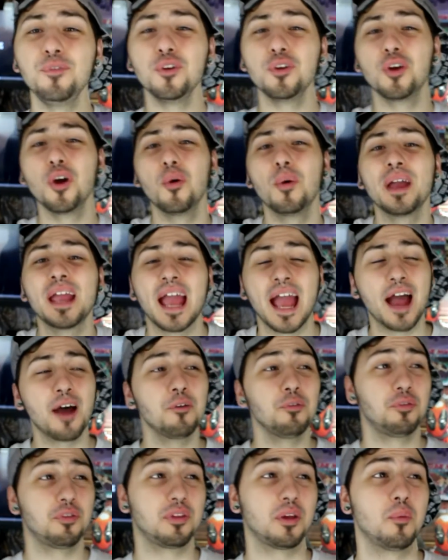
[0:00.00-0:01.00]
you're going
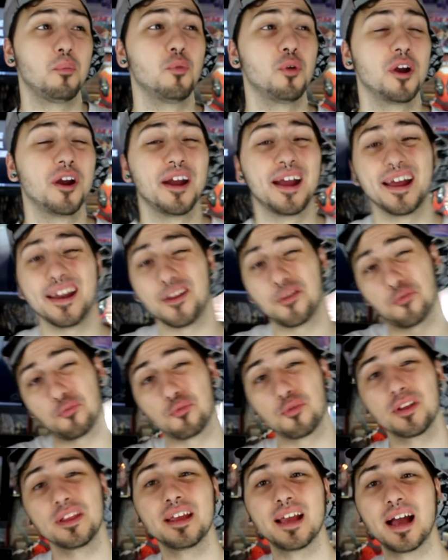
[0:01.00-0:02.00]
out somewhere and it's really